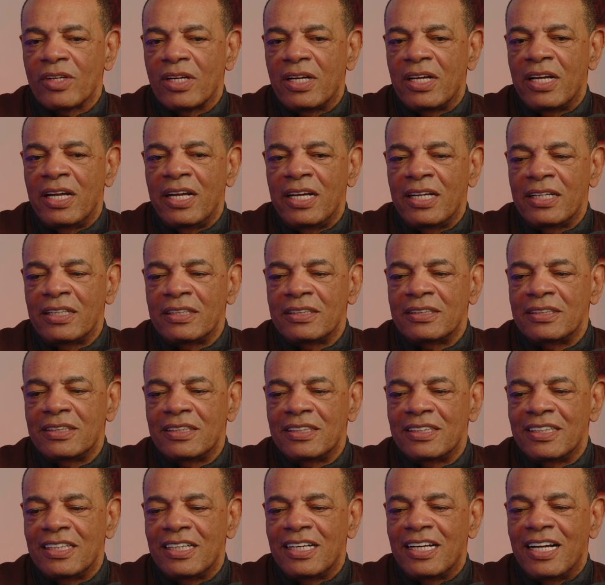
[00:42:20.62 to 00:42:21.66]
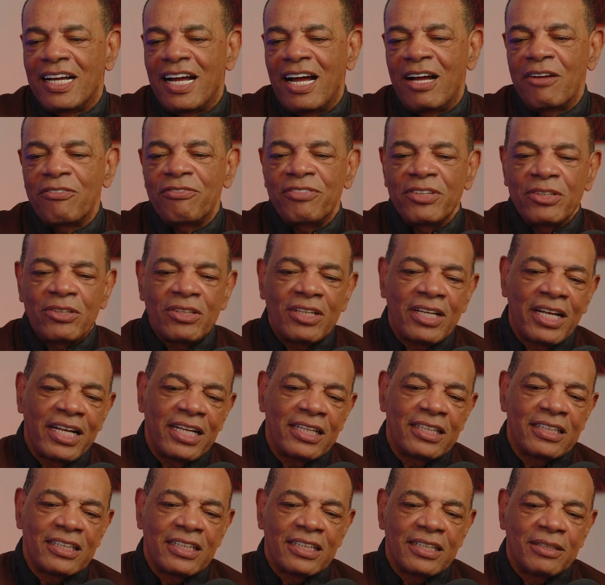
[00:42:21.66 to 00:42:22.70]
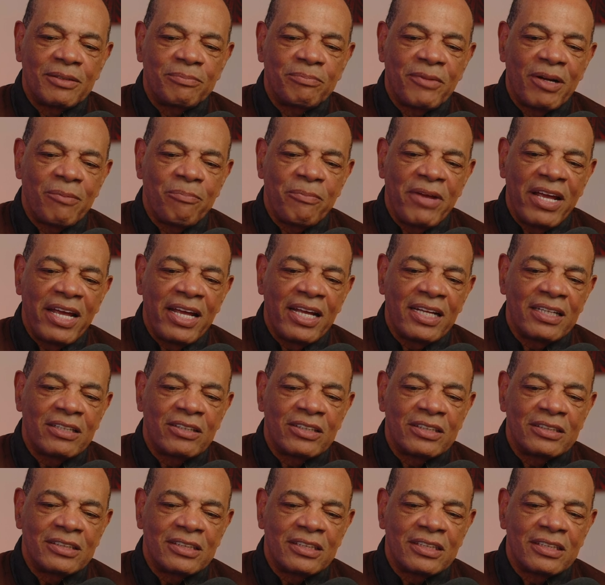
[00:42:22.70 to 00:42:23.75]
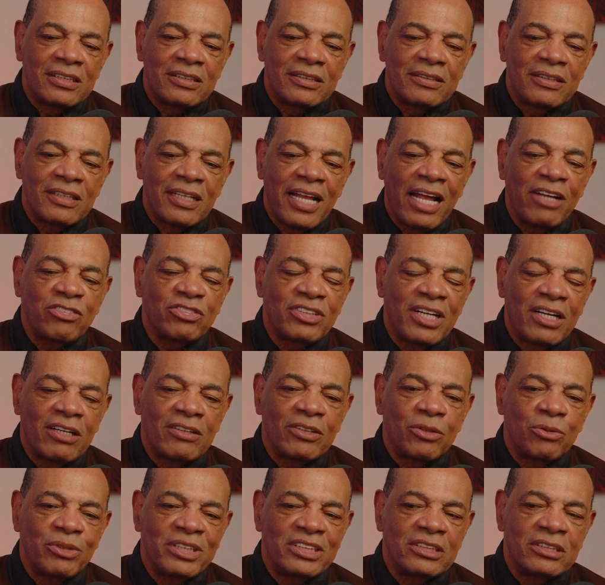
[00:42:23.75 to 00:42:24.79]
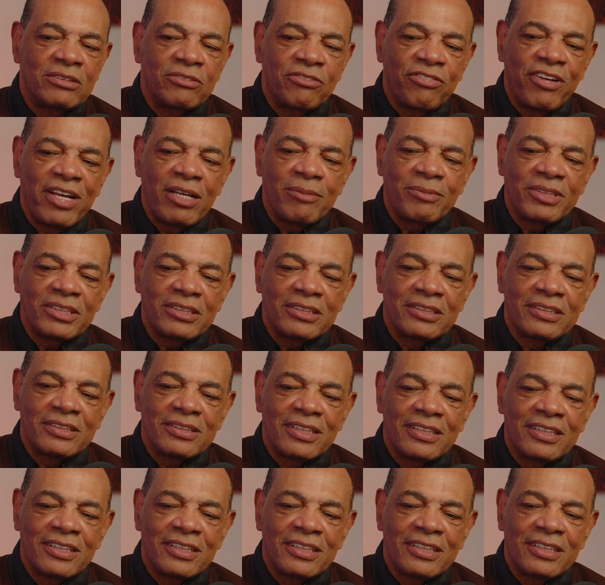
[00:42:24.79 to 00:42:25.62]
And I feel like my man on the Lifestyle of Rich and Famous,